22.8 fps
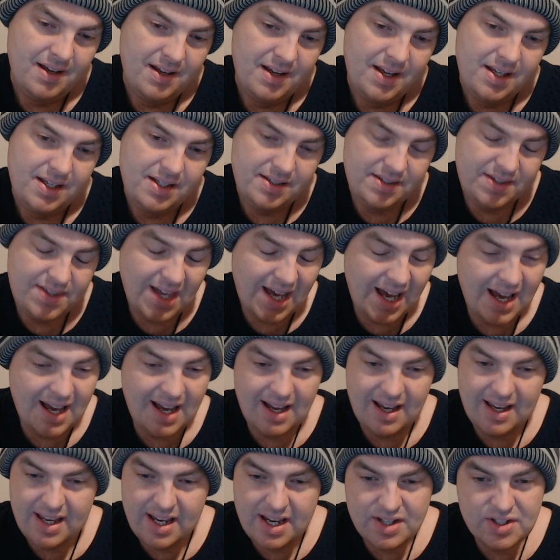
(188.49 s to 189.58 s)
That
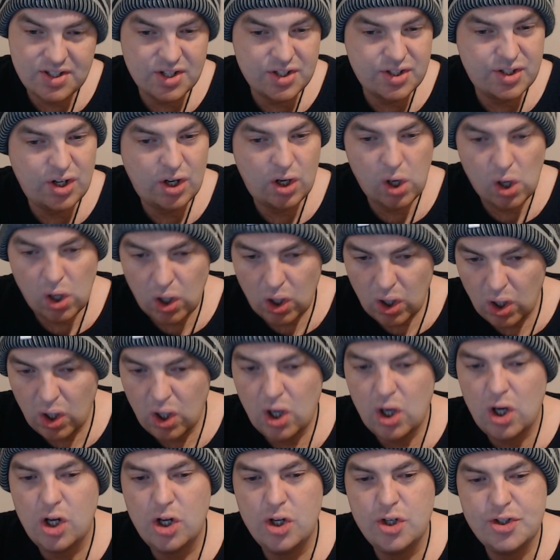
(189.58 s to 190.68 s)
is as
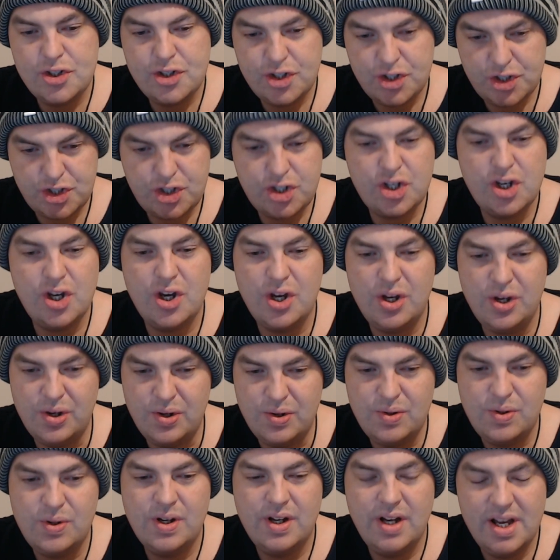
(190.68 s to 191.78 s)
close to
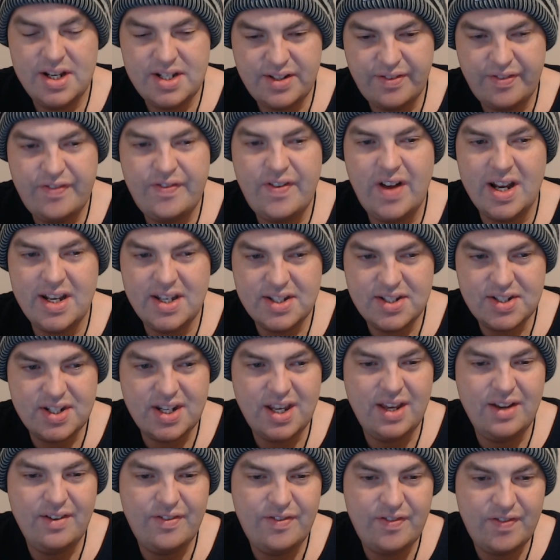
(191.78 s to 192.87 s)
a
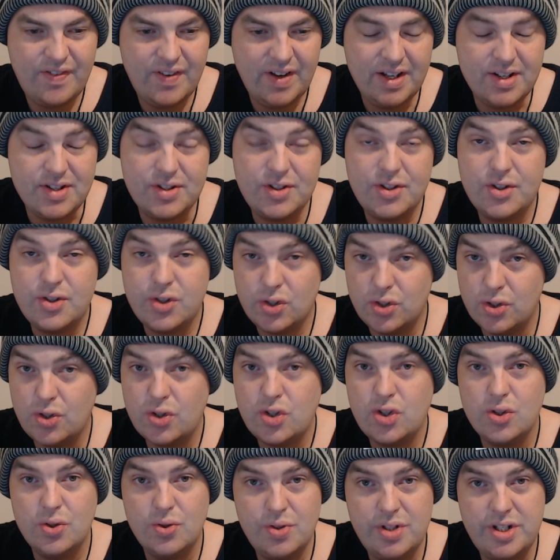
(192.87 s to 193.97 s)
defensive and
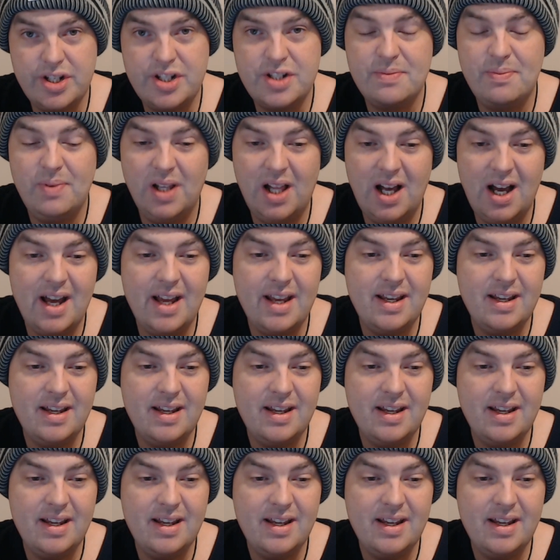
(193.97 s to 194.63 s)
structural display